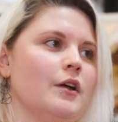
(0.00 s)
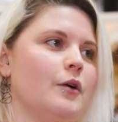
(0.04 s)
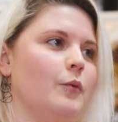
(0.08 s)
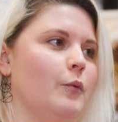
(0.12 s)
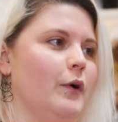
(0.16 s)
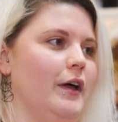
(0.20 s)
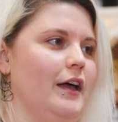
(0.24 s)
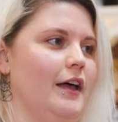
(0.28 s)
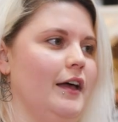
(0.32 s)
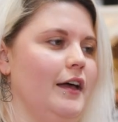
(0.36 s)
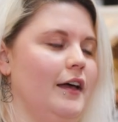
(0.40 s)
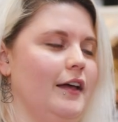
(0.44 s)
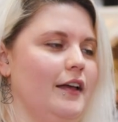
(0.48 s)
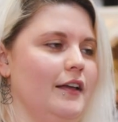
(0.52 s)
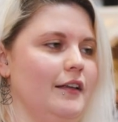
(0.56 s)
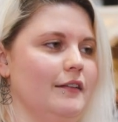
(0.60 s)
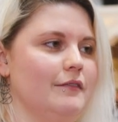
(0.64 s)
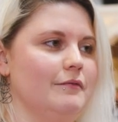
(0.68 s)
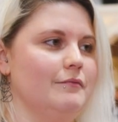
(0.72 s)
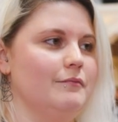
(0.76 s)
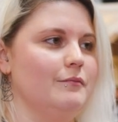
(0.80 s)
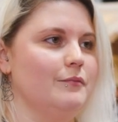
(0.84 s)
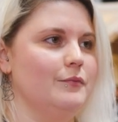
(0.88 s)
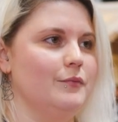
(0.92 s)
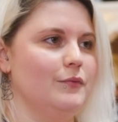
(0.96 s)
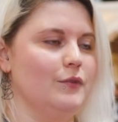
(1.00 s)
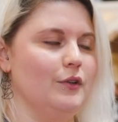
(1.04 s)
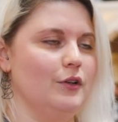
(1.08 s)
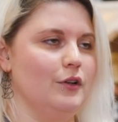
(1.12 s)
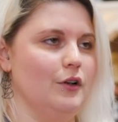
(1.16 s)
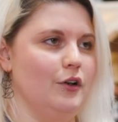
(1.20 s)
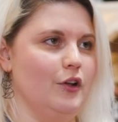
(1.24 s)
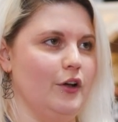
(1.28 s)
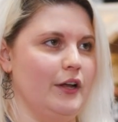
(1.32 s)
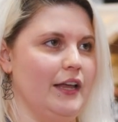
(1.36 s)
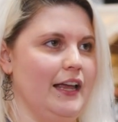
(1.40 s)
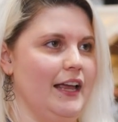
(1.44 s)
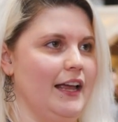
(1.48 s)
We're
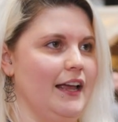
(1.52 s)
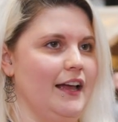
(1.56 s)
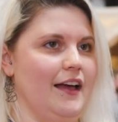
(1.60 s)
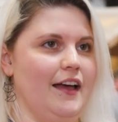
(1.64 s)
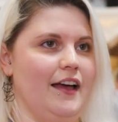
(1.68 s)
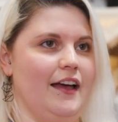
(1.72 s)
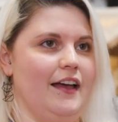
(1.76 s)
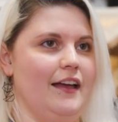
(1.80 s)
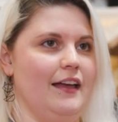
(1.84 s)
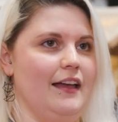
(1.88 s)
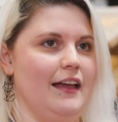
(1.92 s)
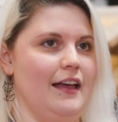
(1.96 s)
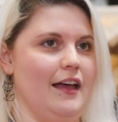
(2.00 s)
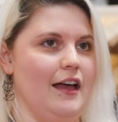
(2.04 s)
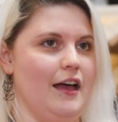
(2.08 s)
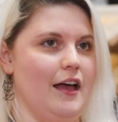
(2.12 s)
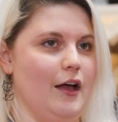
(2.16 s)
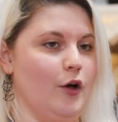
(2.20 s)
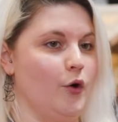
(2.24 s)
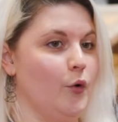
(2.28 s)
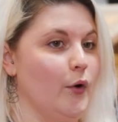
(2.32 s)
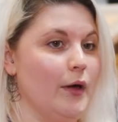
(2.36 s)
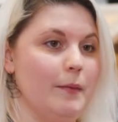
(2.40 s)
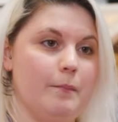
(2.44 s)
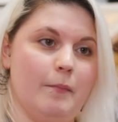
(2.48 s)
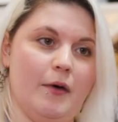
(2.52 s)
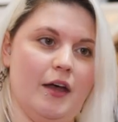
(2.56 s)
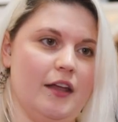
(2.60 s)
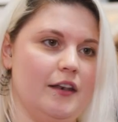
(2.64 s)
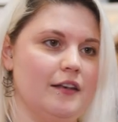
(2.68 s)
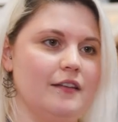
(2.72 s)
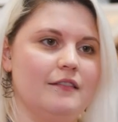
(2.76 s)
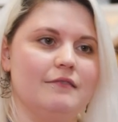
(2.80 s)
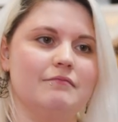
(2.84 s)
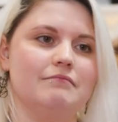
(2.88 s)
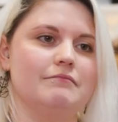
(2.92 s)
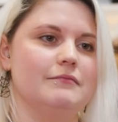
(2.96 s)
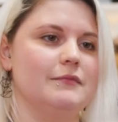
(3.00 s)
looking at
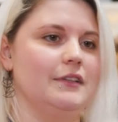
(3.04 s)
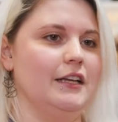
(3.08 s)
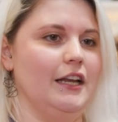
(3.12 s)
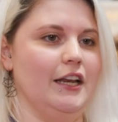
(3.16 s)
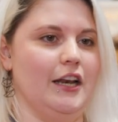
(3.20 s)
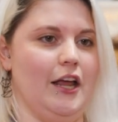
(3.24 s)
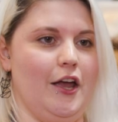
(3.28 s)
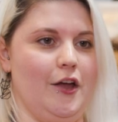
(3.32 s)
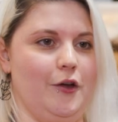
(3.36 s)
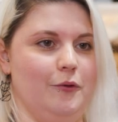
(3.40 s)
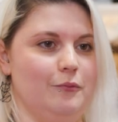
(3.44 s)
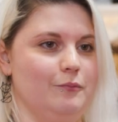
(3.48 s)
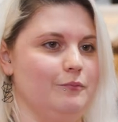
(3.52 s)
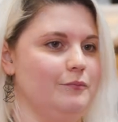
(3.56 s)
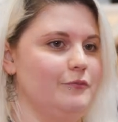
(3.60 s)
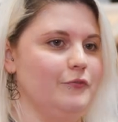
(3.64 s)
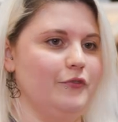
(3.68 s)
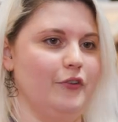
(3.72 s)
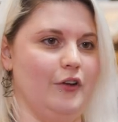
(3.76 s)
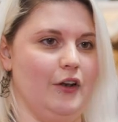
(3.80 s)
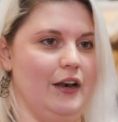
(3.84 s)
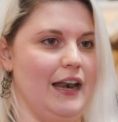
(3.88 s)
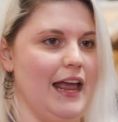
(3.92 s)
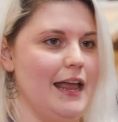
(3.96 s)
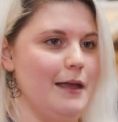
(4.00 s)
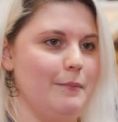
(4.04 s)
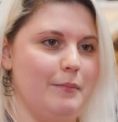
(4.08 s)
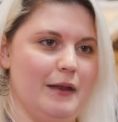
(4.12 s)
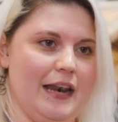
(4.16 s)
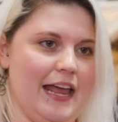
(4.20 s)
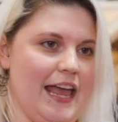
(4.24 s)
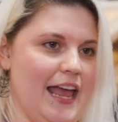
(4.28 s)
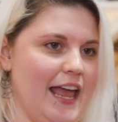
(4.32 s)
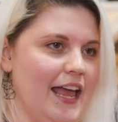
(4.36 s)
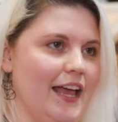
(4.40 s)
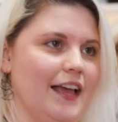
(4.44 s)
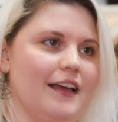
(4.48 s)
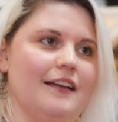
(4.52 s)
equipment, for
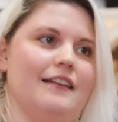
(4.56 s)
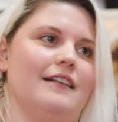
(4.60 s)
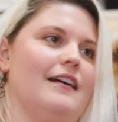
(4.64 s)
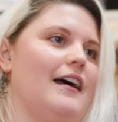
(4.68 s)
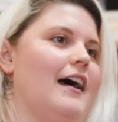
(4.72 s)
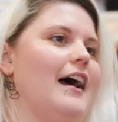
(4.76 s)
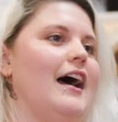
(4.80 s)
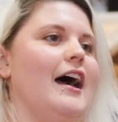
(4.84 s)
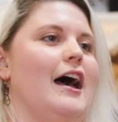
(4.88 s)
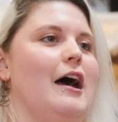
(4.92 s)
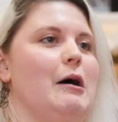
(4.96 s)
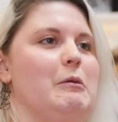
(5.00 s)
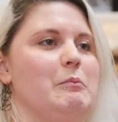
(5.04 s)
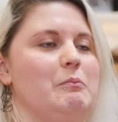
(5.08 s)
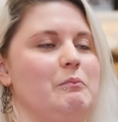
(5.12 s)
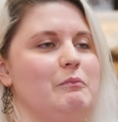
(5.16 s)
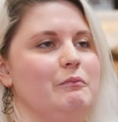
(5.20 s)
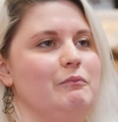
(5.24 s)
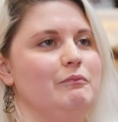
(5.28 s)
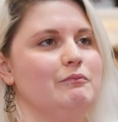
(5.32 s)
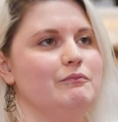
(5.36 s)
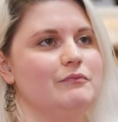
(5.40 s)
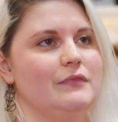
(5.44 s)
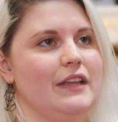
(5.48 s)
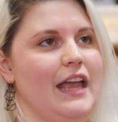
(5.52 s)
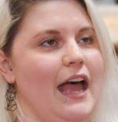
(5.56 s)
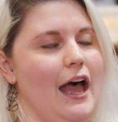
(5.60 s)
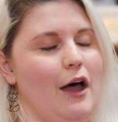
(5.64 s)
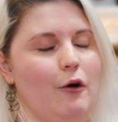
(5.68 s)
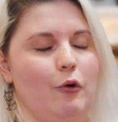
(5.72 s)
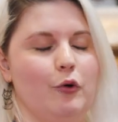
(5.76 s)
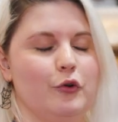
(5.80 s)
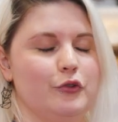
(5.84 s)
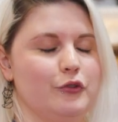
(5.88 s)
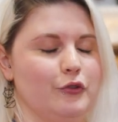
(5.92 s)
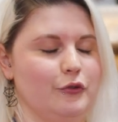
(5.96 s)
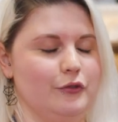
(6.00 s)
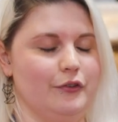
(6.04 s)
labelling,
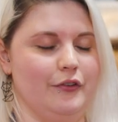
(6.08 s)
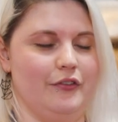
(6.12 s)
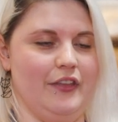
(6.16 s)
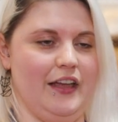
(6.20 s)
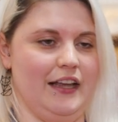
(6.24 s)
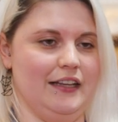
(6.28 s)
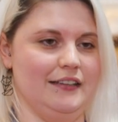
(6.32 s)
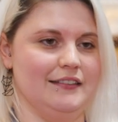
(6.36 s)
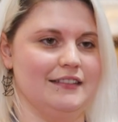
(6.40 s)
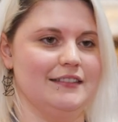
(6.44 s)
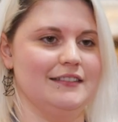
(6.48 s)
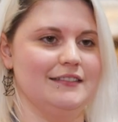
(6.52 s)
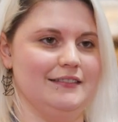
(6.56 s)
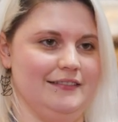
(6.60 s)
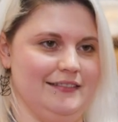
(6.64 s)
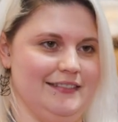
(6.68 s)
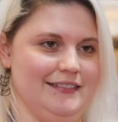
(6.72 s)
all sorts of things.